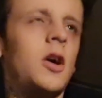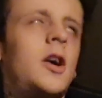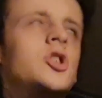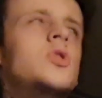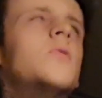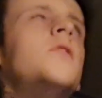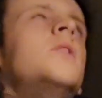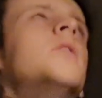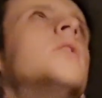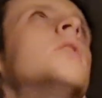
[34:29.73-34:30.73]
I charge you
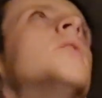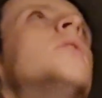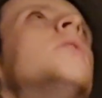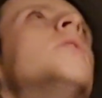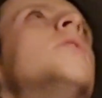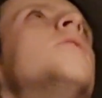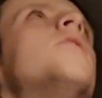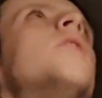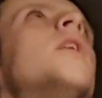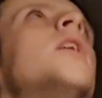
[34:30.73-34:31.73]
within the
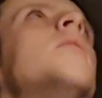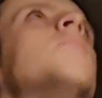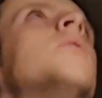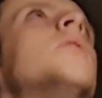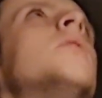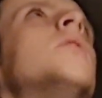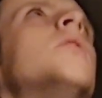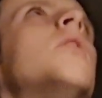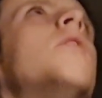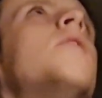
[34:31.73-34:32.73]
flame
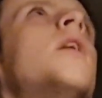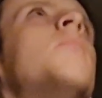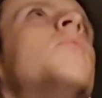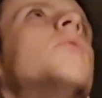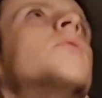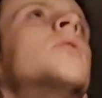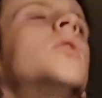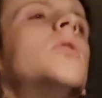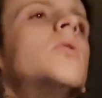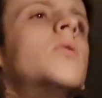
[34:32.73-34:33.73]
of
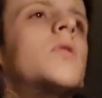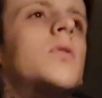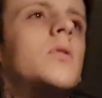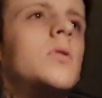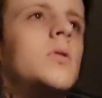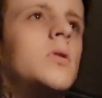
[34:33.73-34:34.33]
emerald and gold.